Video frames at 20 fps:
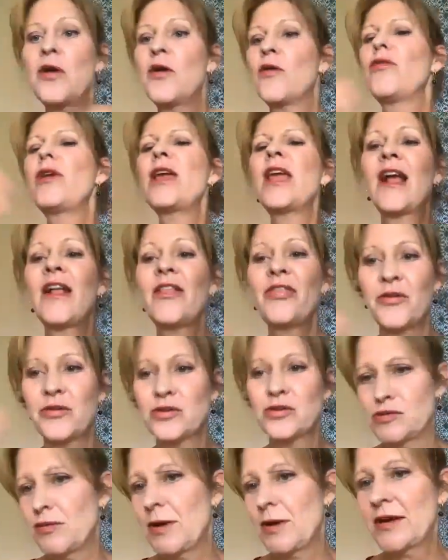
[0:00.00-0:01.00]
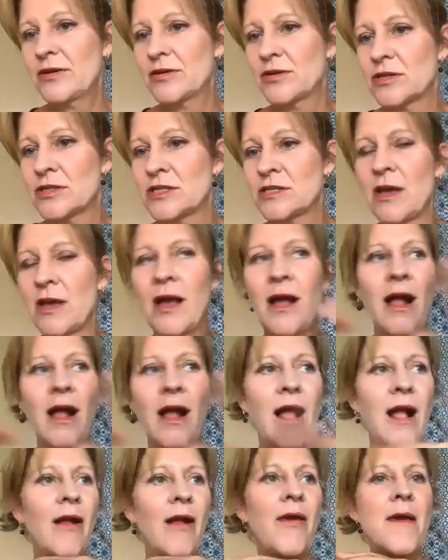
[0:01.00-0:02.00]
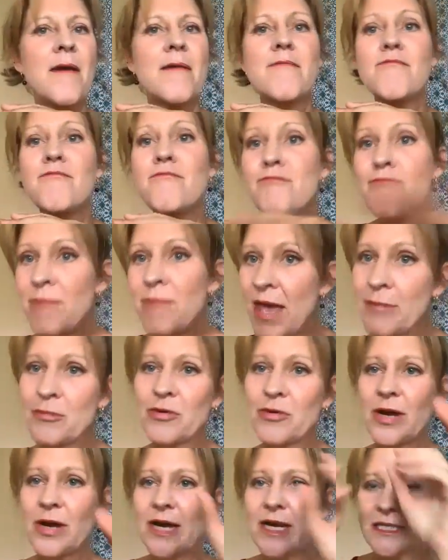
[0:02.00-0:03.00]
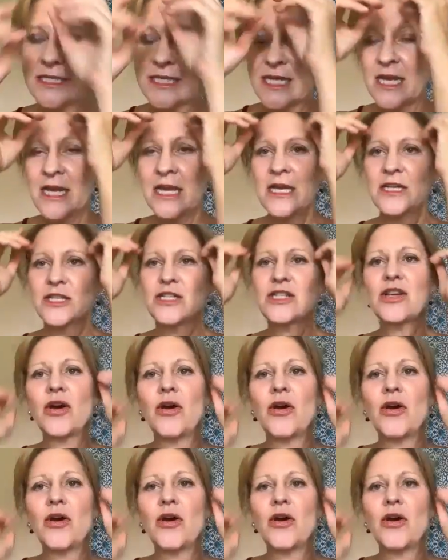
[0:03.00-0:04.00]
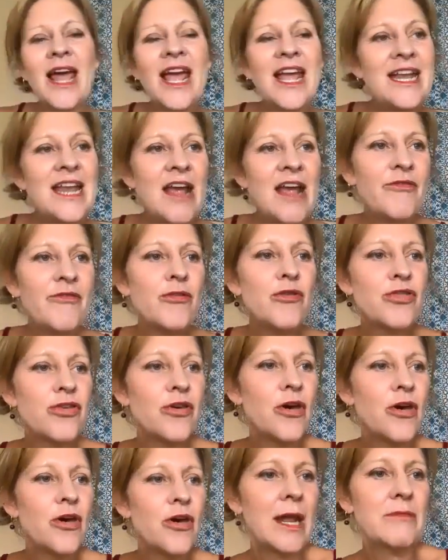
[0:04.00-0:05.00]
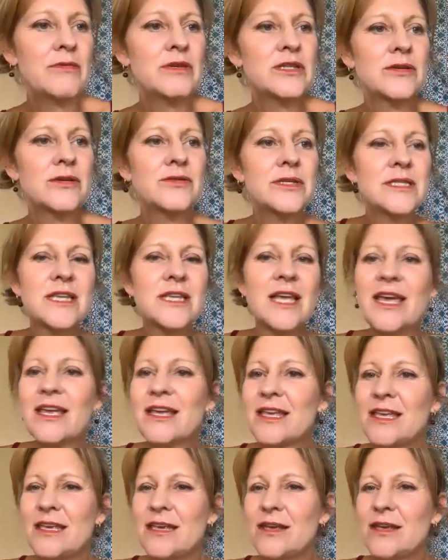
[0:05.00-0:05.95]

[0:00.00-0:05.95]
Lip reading: We had those records memorized. So, but I never thought, I was always like,